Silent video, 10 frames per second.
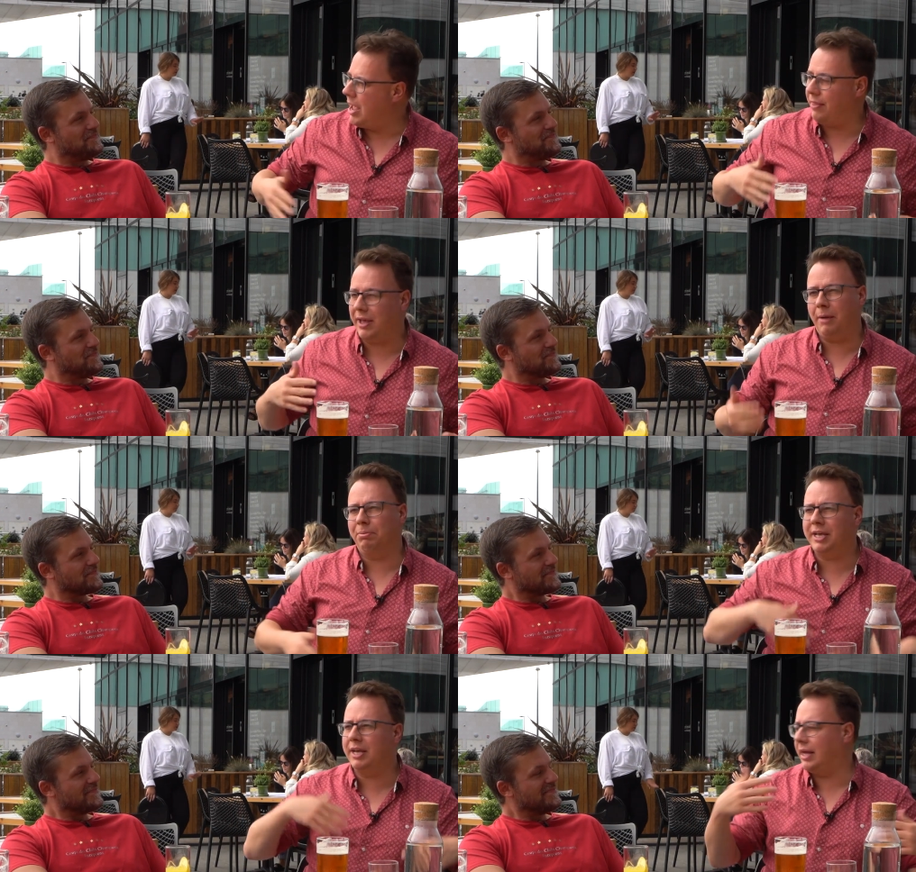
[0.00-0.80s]
Speaker 1: In that you
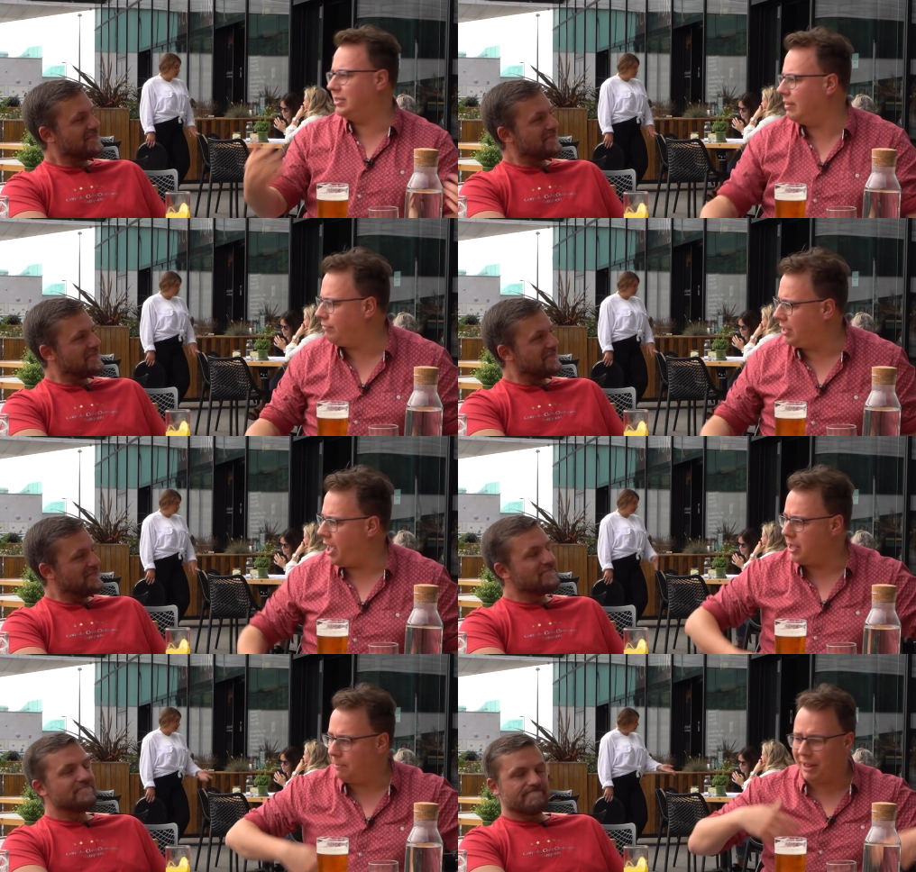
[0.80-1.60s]
play United every
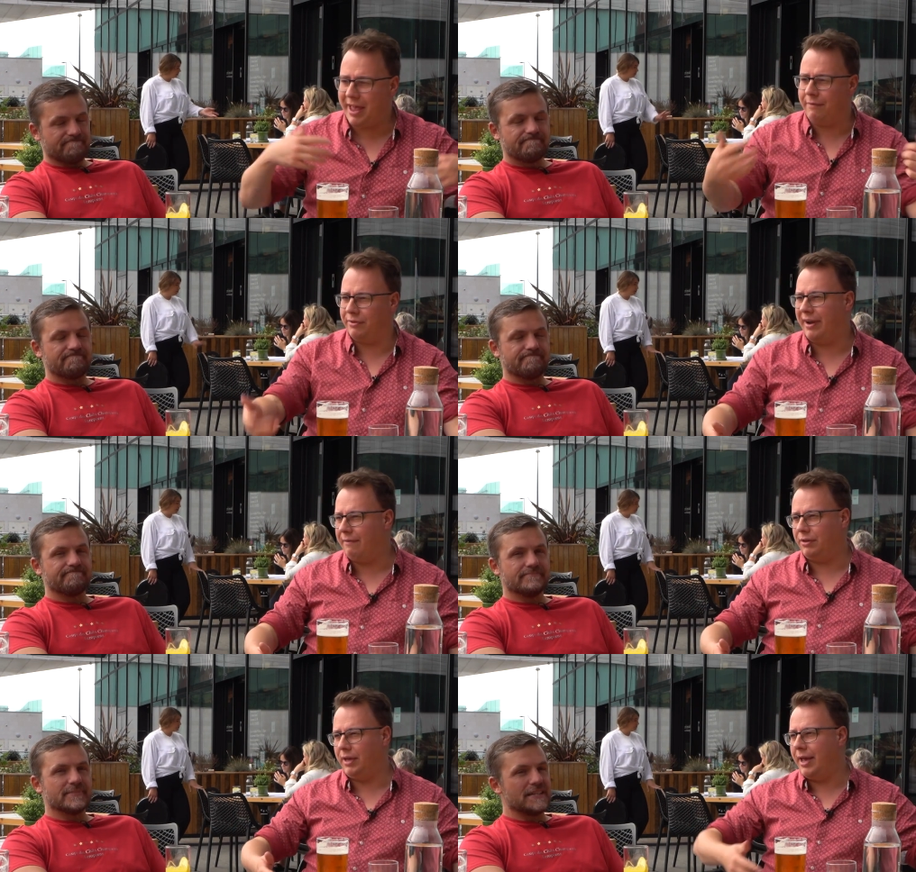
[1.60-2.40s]
year, you play Everton
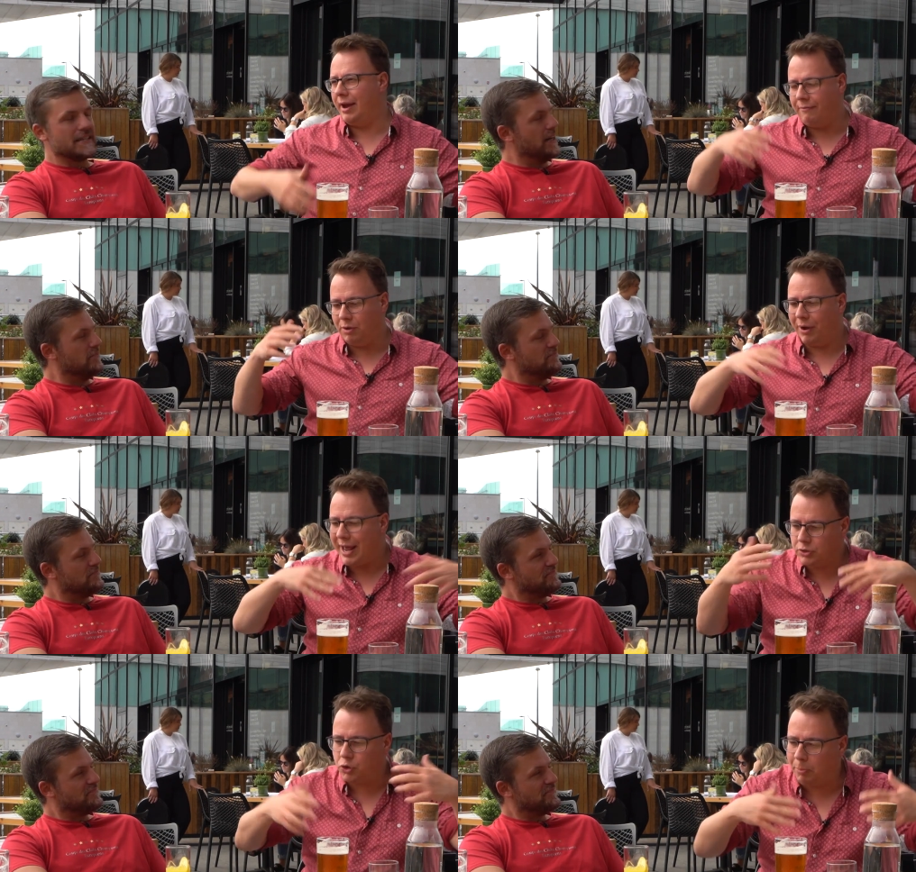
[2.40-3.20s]
every year, yeah. everyone
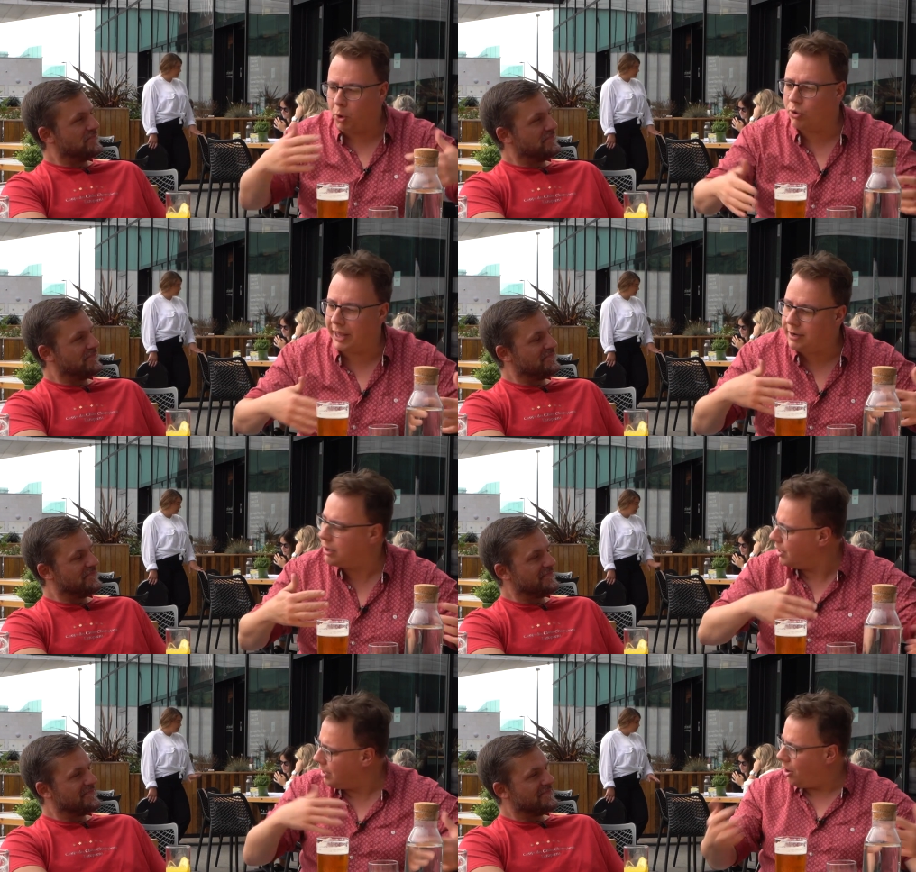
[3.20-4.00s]
ends up all in
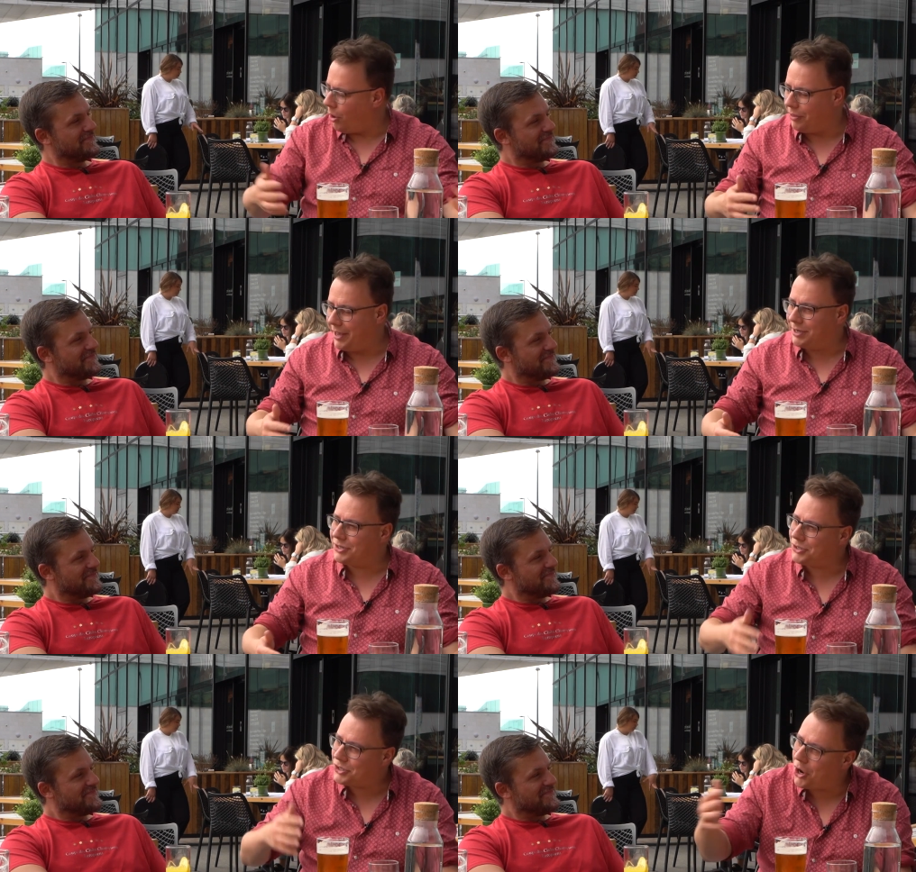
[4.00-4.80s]
on
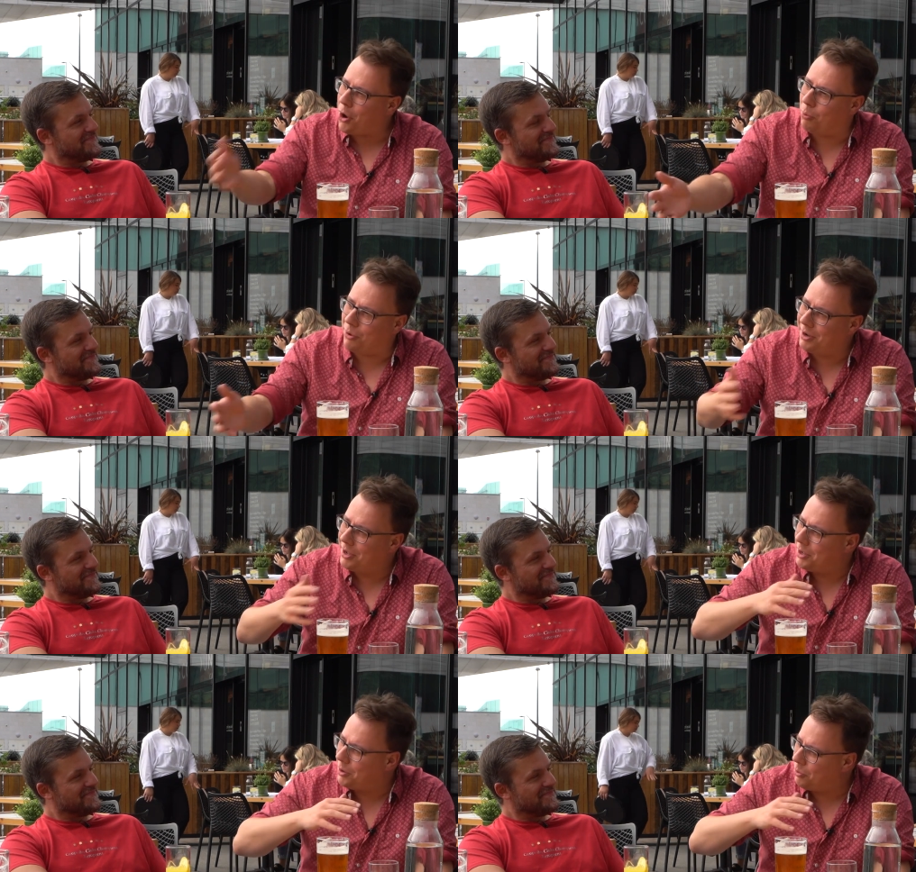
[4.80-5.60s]
this. So,
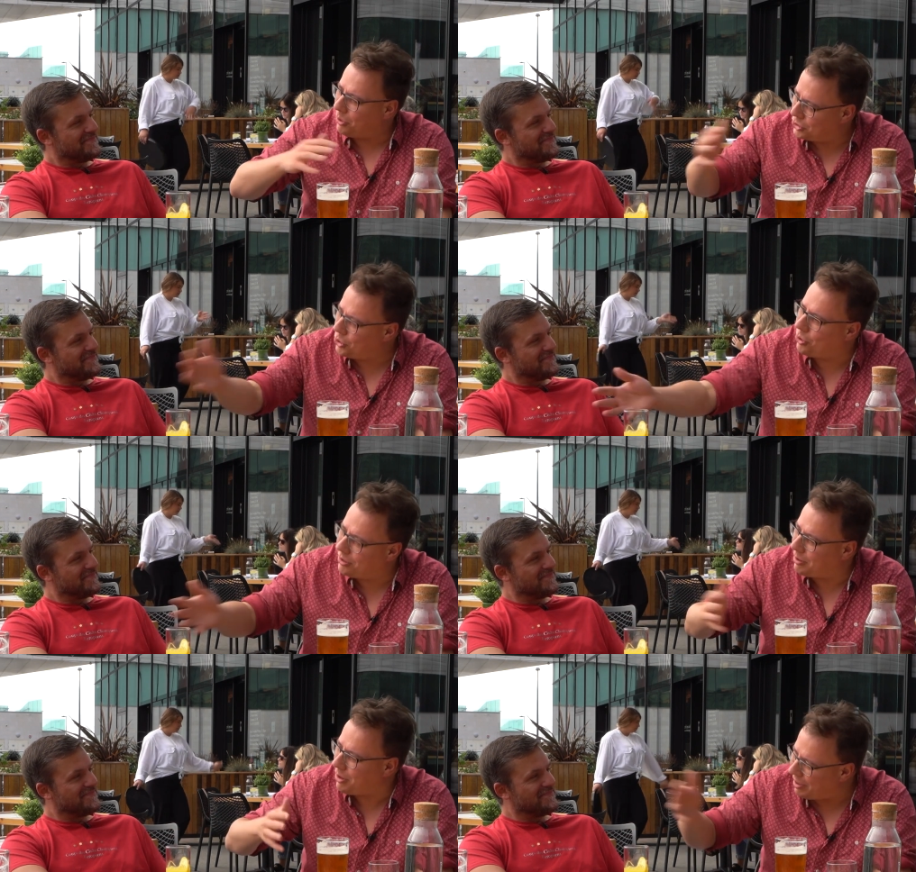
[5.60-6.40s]
what's
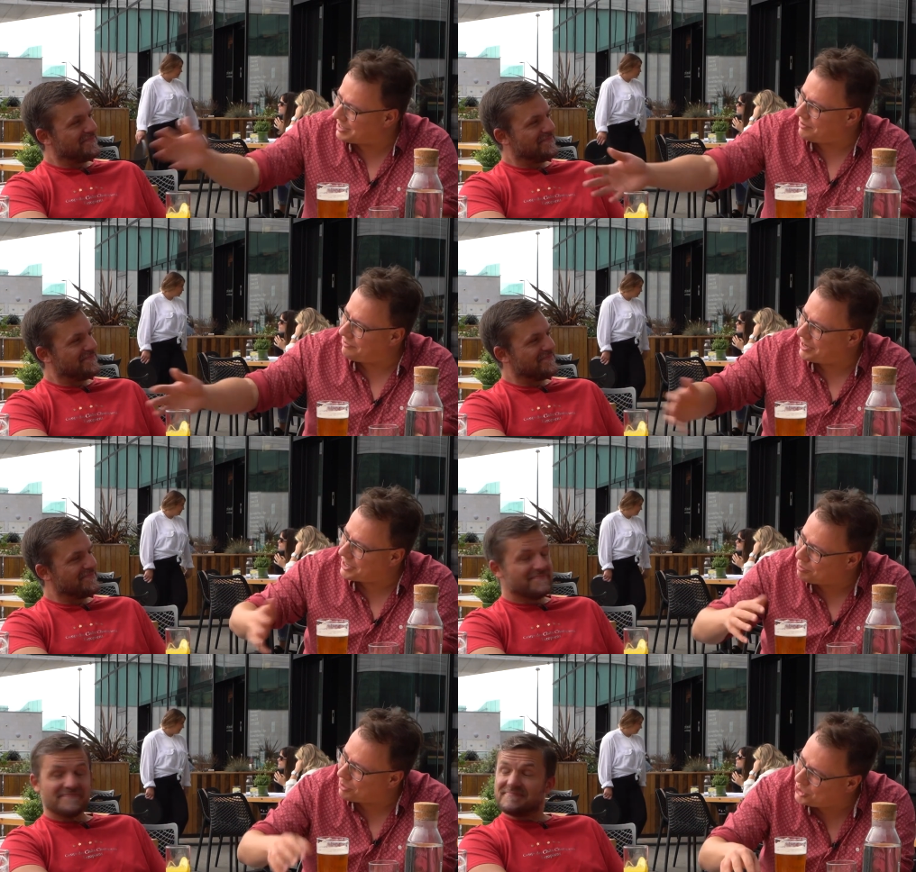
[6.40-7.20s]
your? I'll go Andy
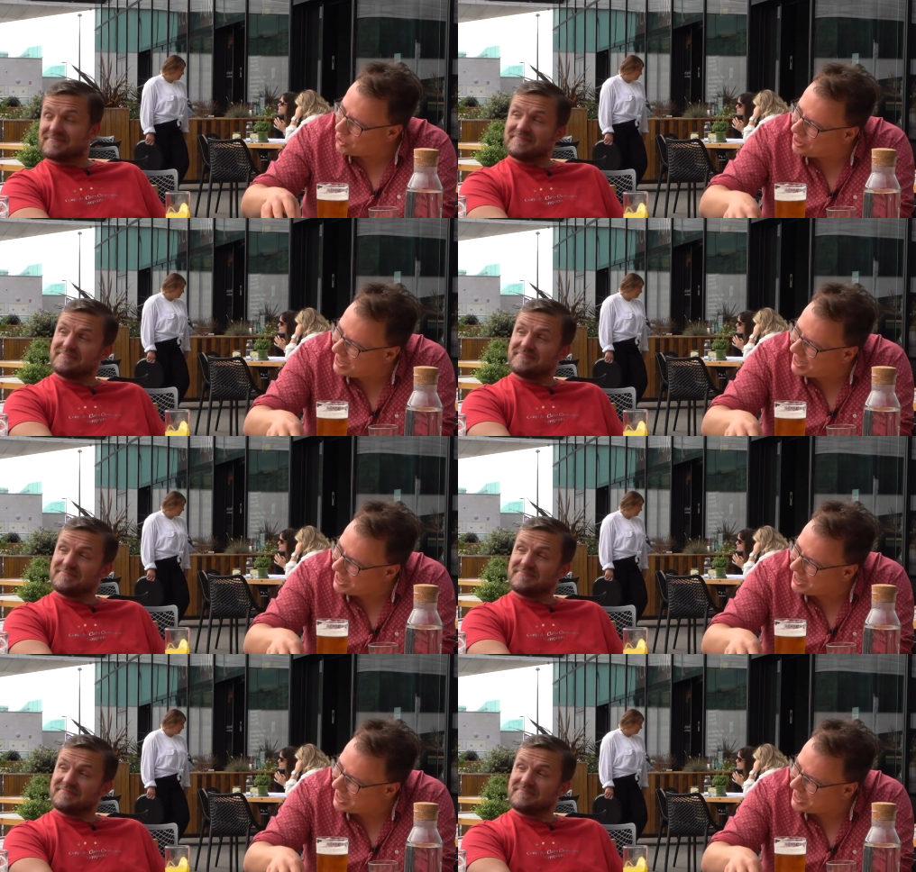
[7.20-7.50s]
first. What's your